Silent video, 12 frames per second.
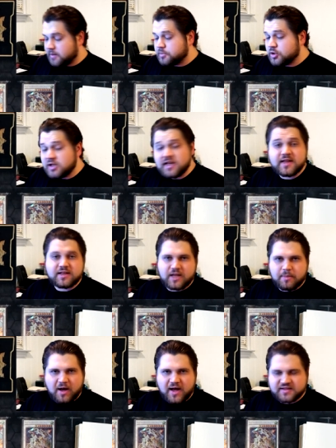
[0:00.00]
it's, like,
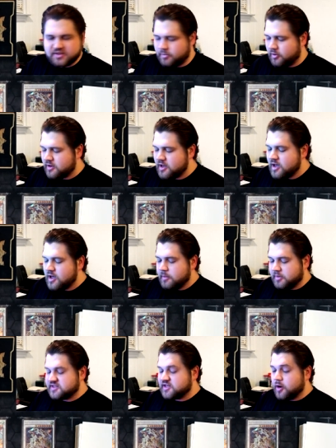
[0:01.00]
completely possible.
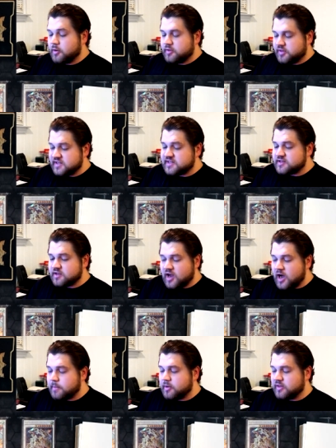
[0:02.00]
But so, this
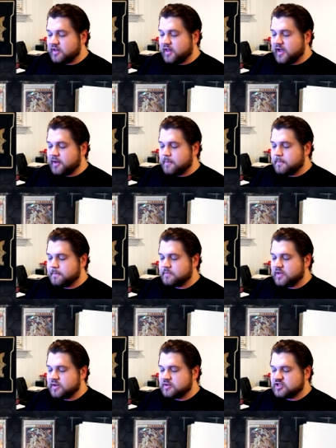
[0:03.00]
is the combo that, like,